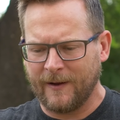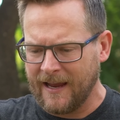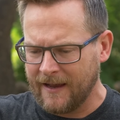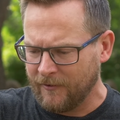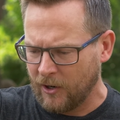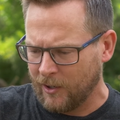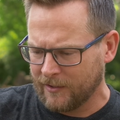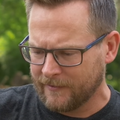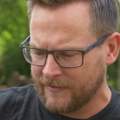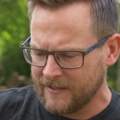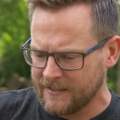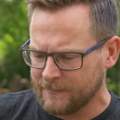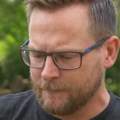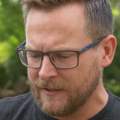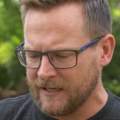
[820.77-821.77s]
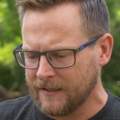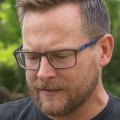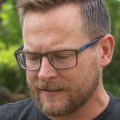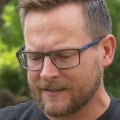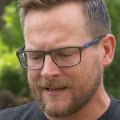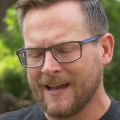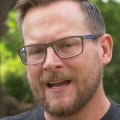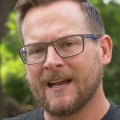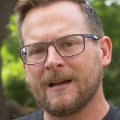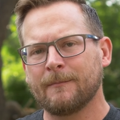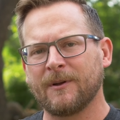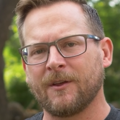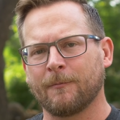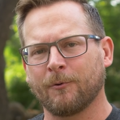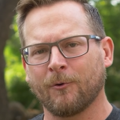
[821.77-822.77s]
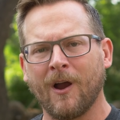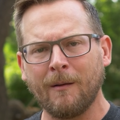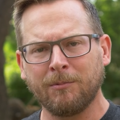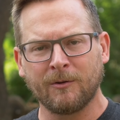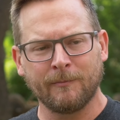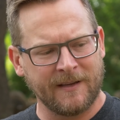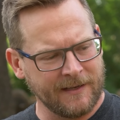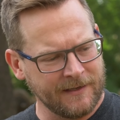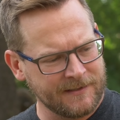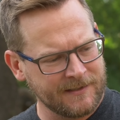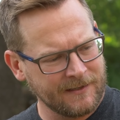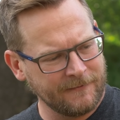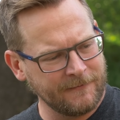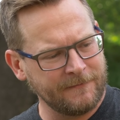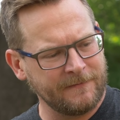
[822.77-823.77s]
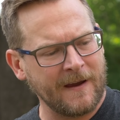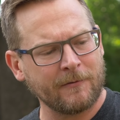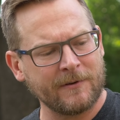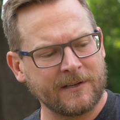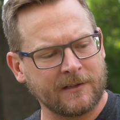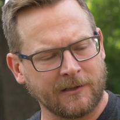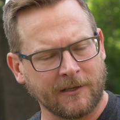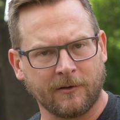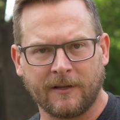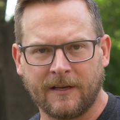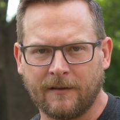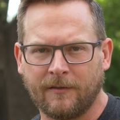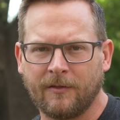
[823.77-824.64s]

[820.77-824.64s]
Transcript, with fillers: We have all of these beats, but the problem is, very clearly,